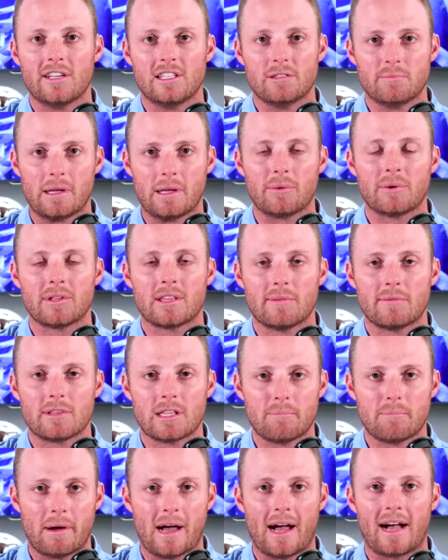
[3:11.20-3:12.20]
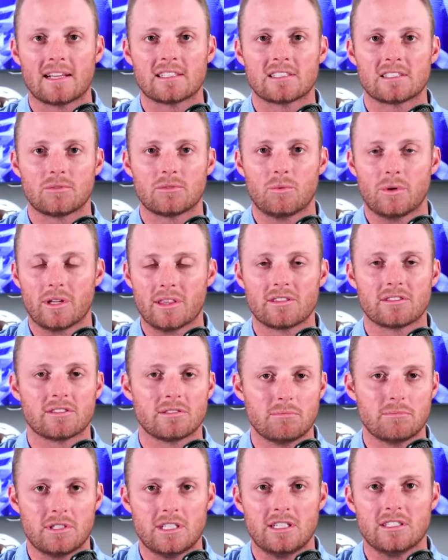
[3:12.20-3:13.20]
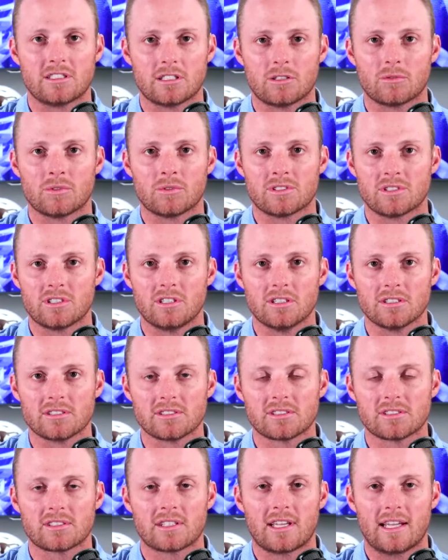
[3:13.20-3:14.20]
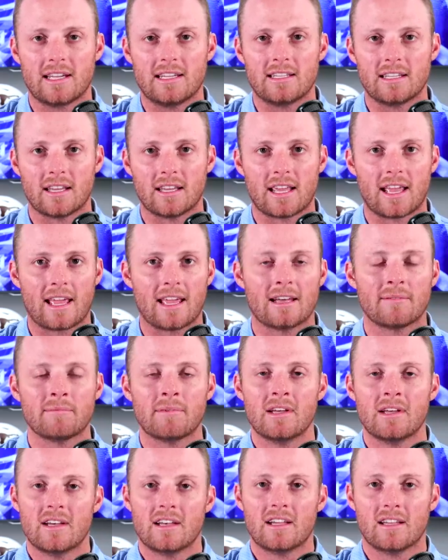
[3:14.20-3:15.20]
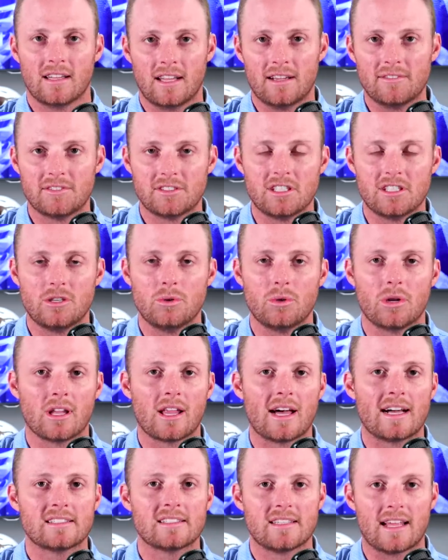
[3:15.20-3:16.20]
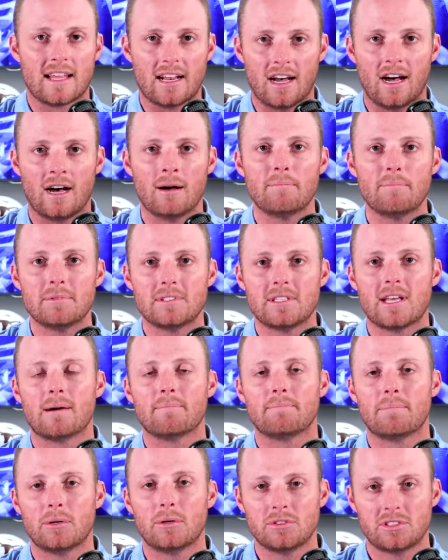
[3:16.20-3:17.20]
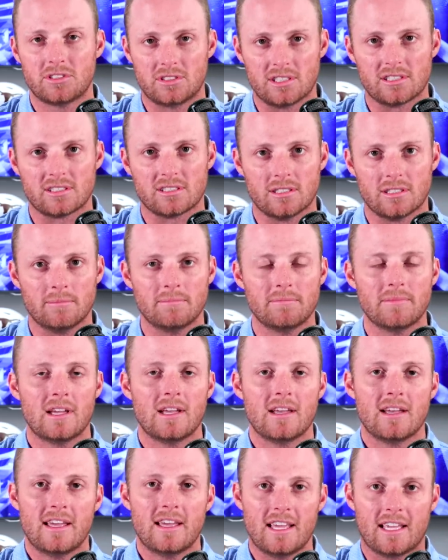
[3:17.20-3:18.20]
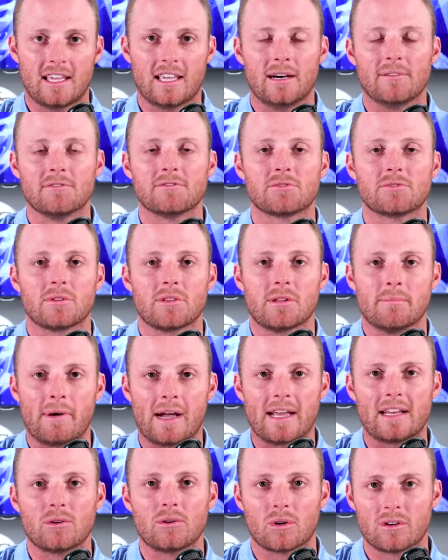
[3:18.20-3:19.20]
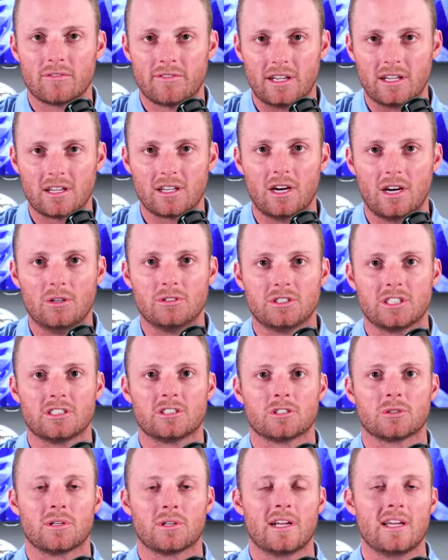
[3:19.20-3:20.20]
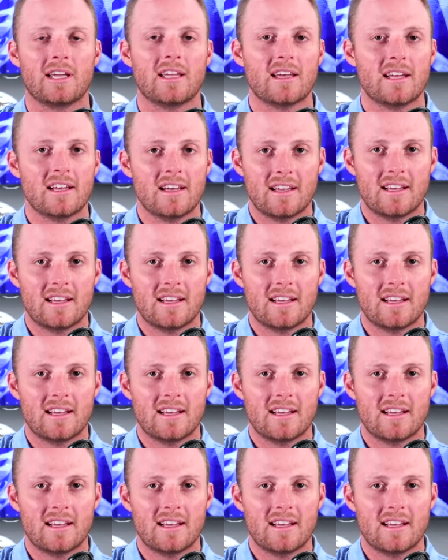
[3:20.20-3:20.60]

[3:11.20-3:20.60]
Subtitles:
He's been with him in the past with some decent results. Kenny Dillingham loves to utilize that up-tempo system. He comes from the Mike Norvell coaching tree.